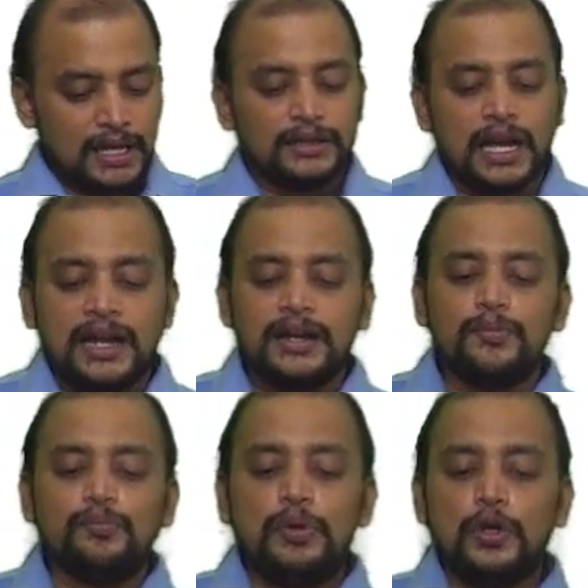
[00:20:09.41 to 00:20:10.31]
Then
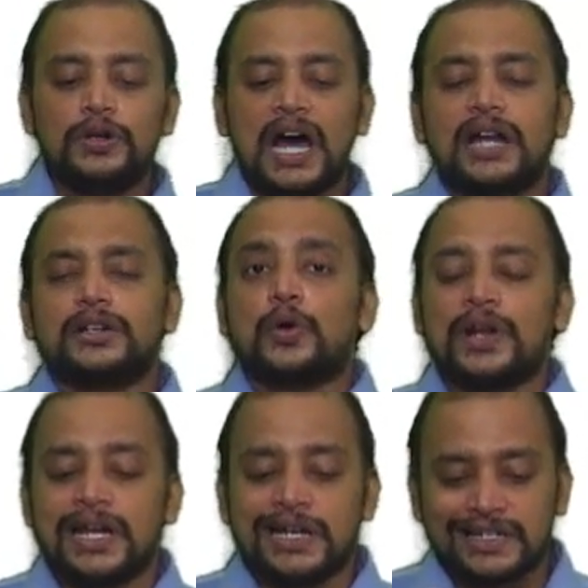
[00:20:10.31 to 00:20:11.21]
Blue Dart
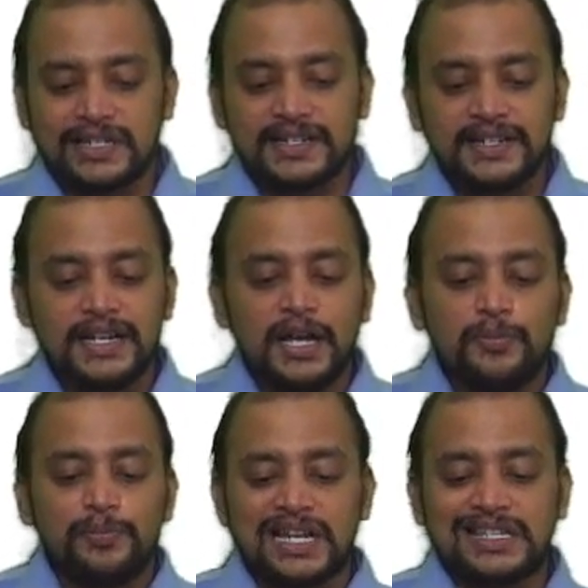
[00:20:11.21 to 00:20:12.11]
couriers
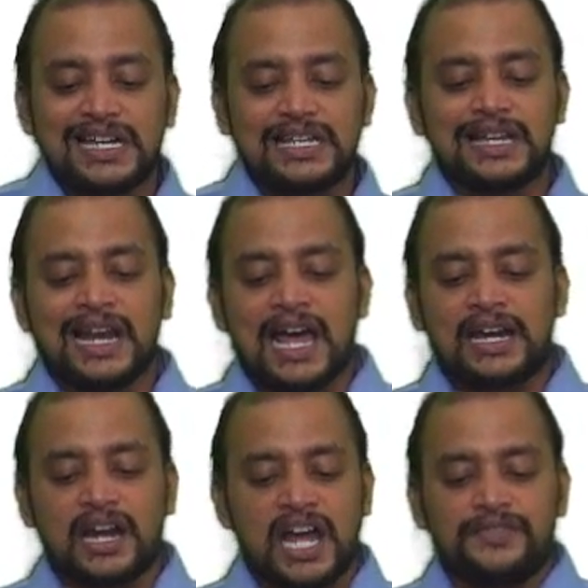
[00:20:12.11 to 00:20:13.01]
purchased an
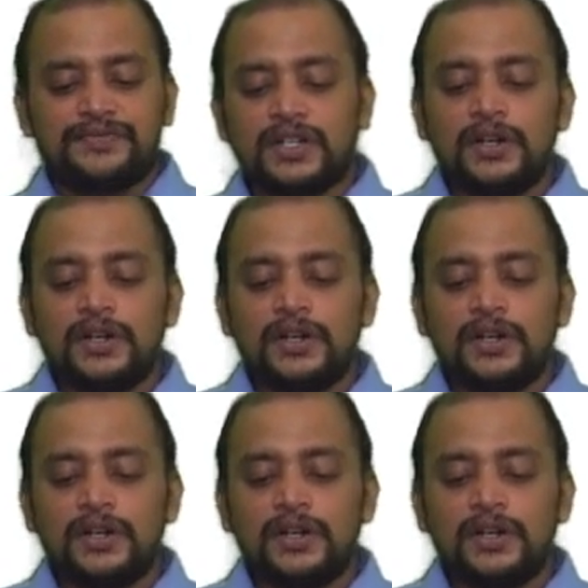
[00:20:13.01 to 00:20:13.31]
aircraft